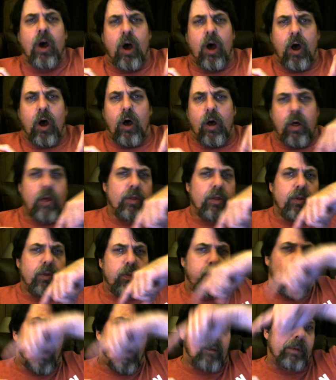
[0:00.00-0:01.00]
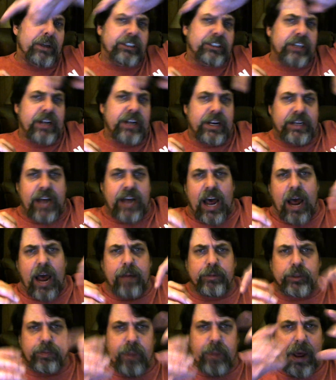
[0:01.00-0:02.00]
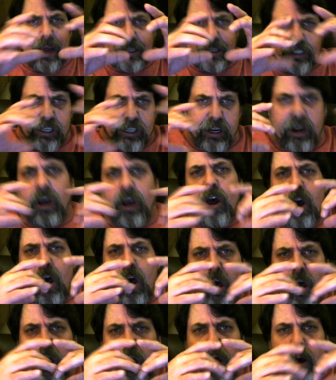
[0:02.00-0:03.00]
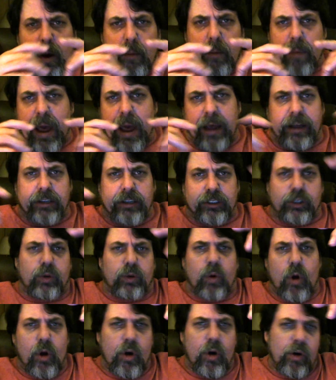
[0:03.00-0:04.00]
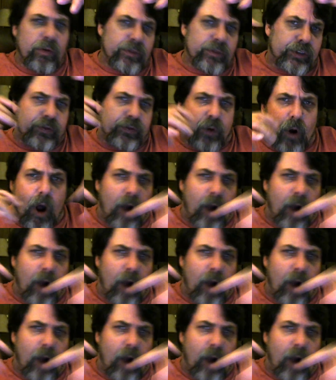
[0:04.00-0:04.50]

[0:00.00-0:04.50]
warpage into time space, making grooves for